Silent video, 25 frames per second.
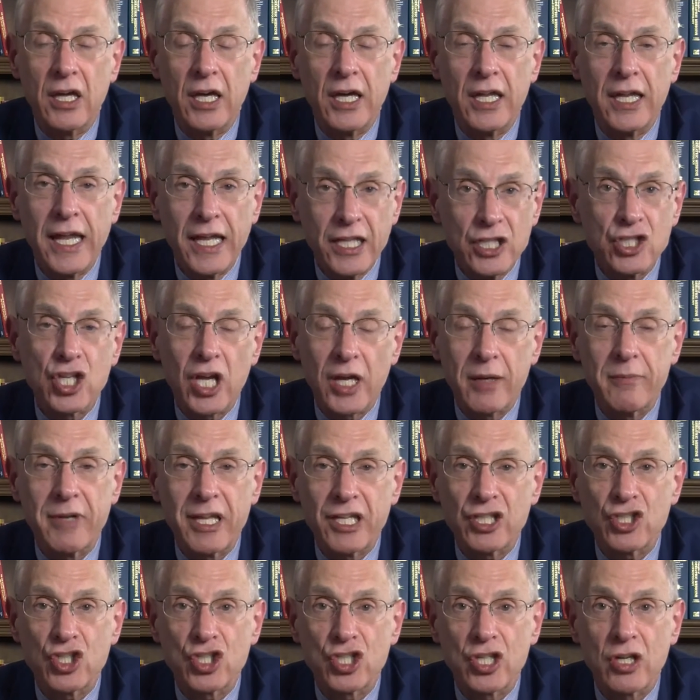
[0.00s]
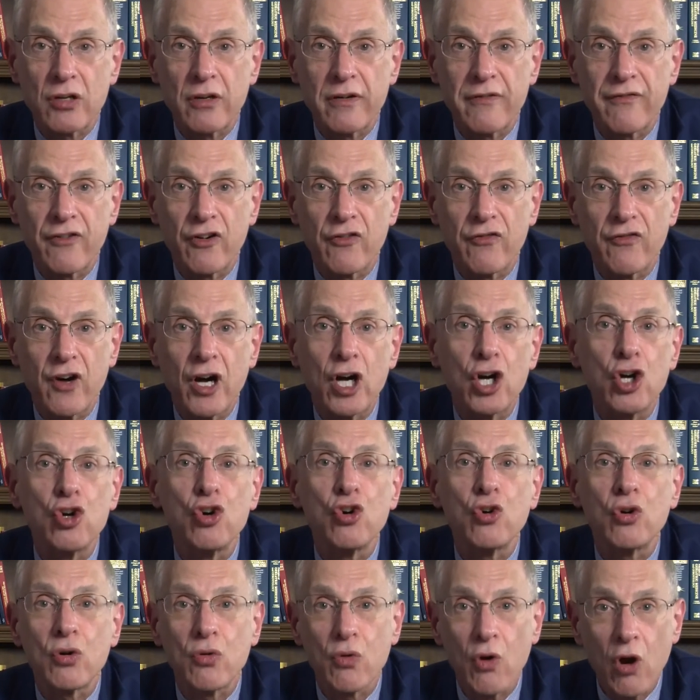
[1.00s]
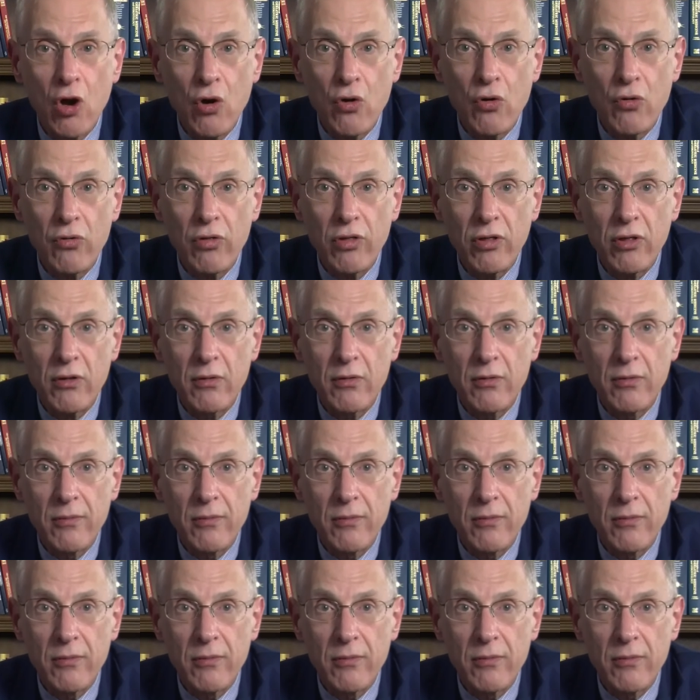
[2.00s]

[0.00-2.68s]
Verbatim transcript: an enzyme necessary for fungal growth.